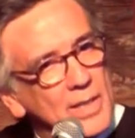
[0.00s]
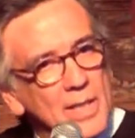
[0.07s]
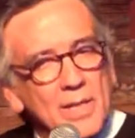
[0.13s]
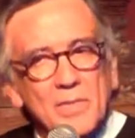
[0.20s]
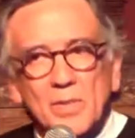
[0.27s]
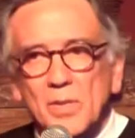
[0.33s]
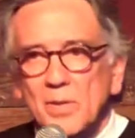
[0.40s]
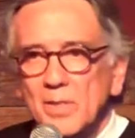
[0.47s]

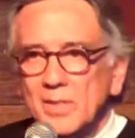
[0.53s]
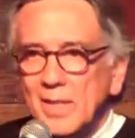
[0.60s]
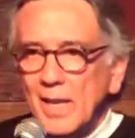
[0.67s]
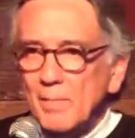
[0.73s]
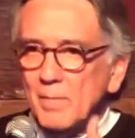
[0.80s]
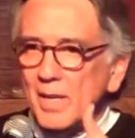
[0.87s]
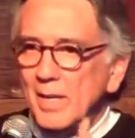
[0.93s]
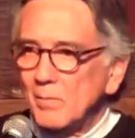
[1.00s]
even though it
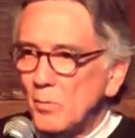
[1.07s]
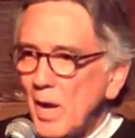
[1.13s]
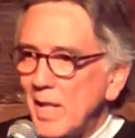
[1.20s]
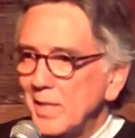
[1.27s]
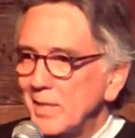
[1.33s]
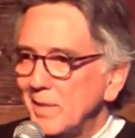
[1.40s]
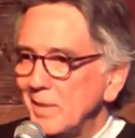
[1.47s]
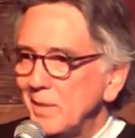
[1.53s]

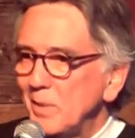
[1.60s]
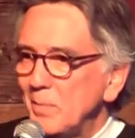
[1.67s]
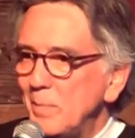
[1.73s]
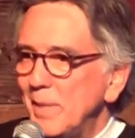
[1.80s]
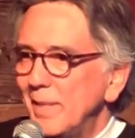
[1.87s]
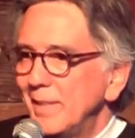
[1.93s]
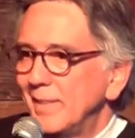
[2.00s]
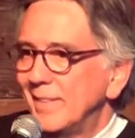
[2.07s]
rallied a little
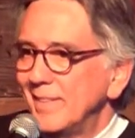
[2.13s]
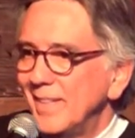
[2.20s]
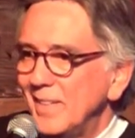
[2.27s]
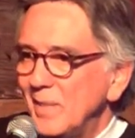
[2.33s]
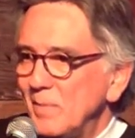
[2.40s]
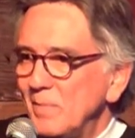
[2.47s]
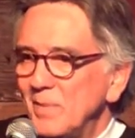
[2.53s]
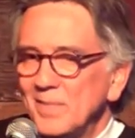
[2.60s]
bit
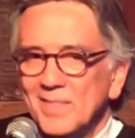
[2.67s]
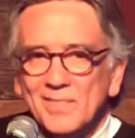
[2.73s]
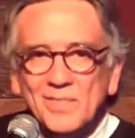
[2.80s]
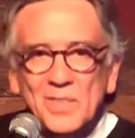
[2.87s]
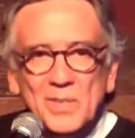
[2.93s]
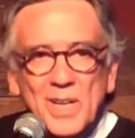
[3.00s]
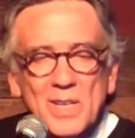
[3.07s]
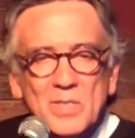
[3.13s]
a
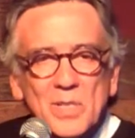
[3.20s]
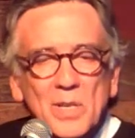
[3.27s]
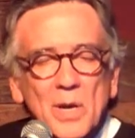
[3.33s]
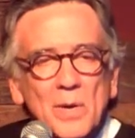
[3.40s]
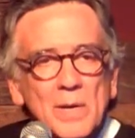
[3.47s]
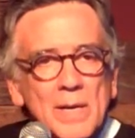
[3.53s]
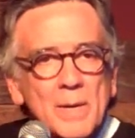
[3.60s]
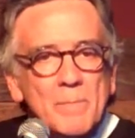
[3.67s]
few days
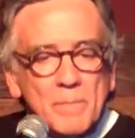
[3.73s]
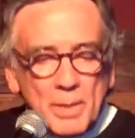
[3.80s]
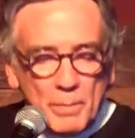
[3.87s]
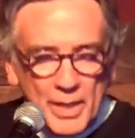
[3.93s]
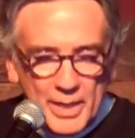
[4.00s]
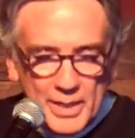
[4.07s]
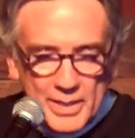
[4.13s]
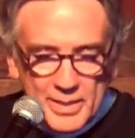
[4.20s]
ago,
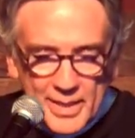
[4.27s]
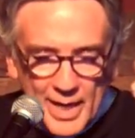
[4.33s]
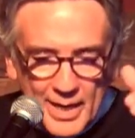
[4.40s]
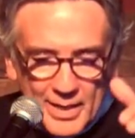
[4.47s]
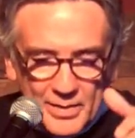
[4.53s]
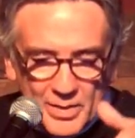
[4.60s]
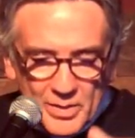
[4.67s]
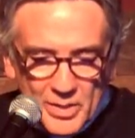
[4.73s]
but it has
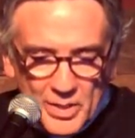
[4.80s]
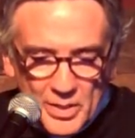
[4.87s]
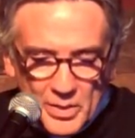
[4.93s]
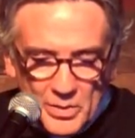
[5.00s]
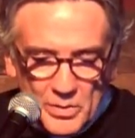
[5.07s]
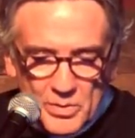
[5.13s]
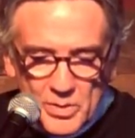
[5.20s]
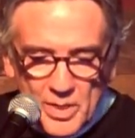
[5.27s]
taken this
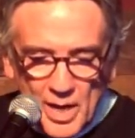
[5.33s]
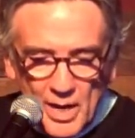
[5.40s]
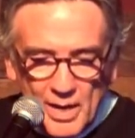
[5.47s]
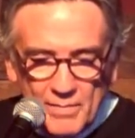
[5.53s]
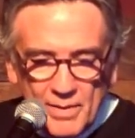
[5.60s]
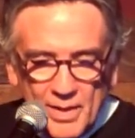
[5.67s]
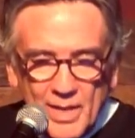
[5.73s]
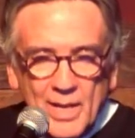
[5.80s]
huge
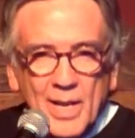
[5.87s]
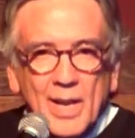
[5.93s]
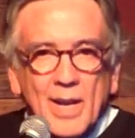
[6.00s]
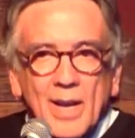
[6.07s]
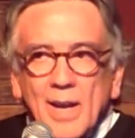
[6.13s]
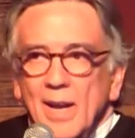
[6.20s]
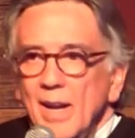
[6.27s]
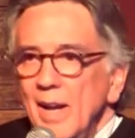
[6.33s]
dive.
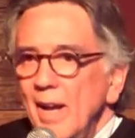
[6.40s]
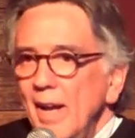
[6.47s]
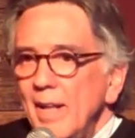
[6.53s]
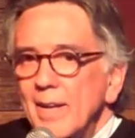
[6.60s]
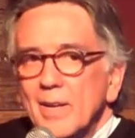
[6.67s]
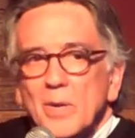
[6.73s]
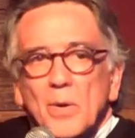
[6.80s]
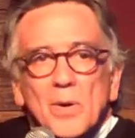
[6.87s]

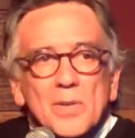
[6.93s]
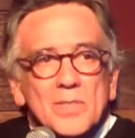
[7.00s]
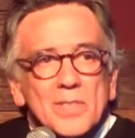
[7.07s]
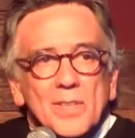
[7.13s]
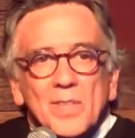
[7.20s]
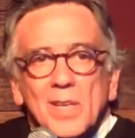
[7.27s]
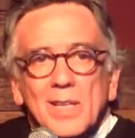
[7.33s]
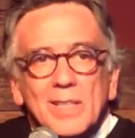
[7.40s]
And of course,
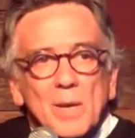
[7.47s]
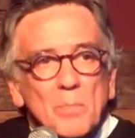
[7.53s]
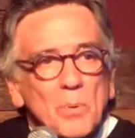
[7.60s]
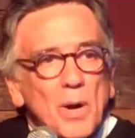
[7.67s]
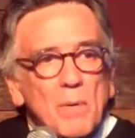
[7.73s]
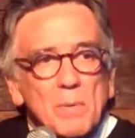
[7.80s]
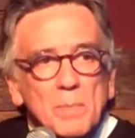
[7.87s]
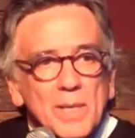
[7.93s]
the thing that
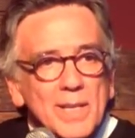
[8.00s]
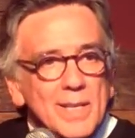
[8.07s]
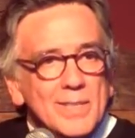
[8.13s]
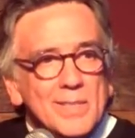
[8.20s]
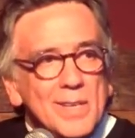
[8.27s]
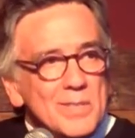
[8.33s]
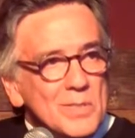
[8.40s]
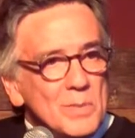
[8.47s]
probably
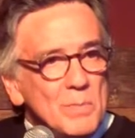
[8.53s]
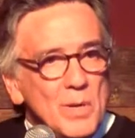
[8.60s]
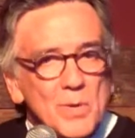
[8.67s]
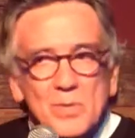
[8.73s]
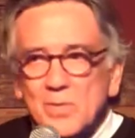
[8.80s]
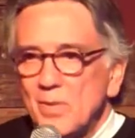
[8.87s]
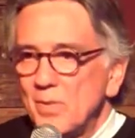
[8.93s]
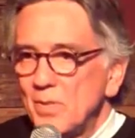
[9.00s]
hits us the
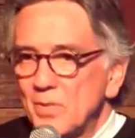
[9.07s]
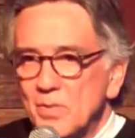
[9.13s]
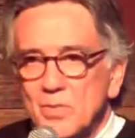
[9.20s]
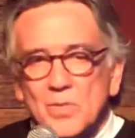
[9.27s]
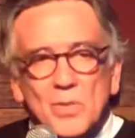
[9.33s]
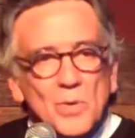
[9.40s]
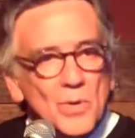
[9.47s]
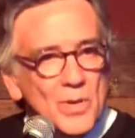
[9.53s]
most are the
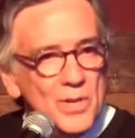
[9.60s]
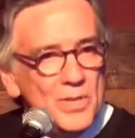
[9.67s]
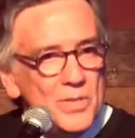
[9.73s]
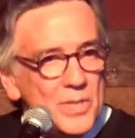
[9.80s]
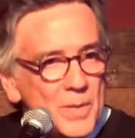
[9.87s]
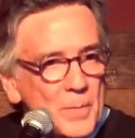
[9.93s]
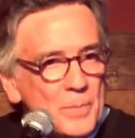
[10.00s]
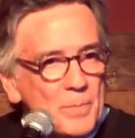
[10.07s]

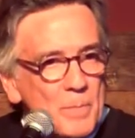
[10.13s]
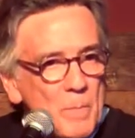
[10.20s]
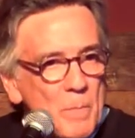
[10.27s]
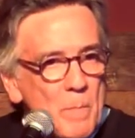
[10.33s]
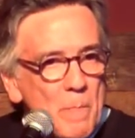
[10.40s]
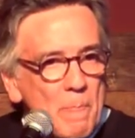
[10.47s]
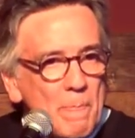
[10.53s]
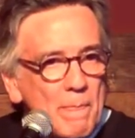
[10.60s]
stores.
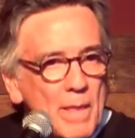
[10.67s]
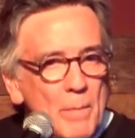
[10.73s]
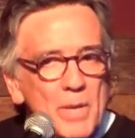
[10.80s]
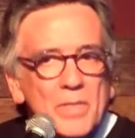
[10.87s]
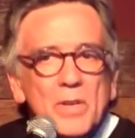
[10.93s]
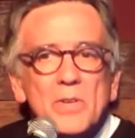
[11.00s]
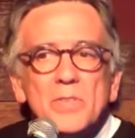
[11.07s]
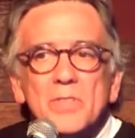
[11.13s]
I
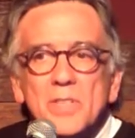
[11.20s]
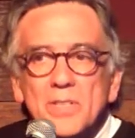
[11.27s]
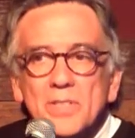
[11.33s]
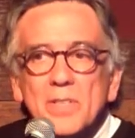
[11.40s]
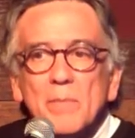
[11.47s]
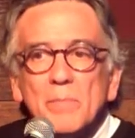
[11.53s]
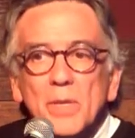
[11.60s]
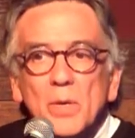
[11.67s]
mean, there is just
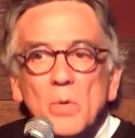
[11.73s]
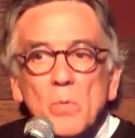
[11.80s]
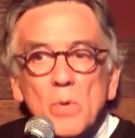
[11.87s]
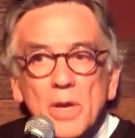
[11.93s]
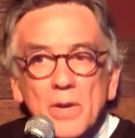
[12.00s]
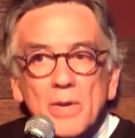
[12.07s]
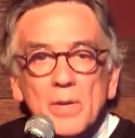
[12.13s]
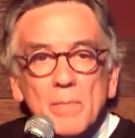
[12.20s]
something
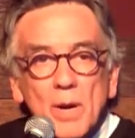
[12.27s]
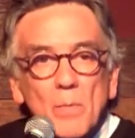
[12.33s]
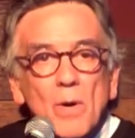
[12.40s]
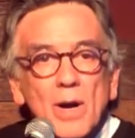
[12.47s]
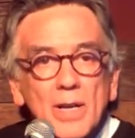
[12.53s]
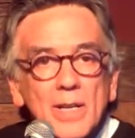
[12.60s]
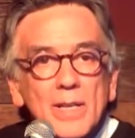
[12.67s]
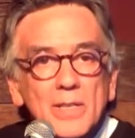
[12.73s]
weird about
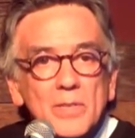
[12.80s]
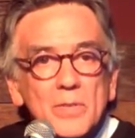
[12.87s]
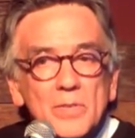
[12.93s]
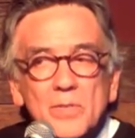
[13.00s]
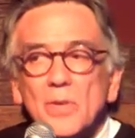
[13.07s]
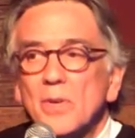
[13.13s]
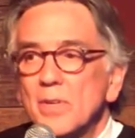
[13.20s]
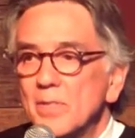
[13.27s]
walking into a
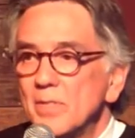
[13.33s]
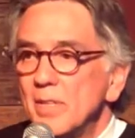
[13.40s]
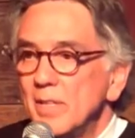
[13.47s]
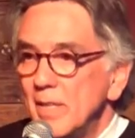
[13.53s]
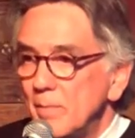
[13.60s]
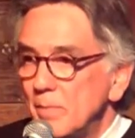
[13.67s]
store and seeing